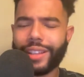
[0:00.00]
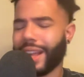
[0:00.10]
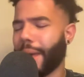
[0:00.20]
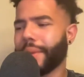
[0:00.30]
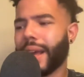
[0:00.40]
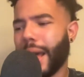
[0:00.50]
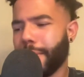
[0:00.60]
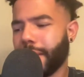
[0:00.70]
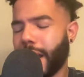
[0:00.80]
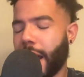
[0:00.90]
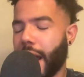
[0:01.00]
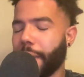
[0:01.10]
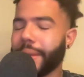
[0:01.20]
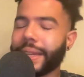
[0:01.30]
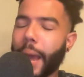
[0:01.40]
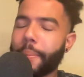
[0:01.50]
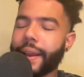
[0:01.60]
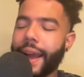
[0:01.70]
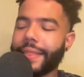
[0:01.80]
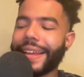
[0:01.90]
Like I'm the type, I'm the type of
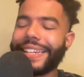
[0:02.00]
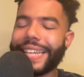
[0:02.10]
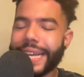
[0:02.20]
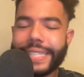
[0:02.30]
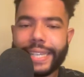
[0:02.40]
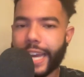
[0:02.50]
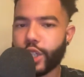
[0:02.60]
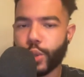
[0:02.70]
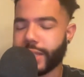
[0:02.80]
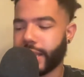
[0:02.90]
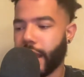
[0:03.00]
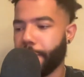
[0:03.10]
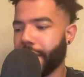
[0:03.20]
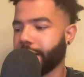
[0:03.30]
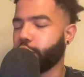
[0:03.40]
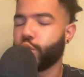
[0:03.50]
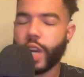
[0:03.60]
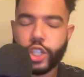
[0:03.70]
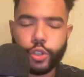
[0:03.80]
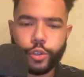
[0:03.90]
guy that doesn't like dressing up because dress
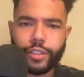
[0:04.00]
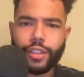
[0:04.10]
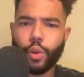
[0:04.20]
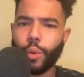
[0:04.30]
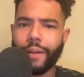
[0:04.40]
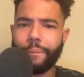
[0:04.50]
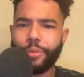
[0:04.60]
shirts, they're what?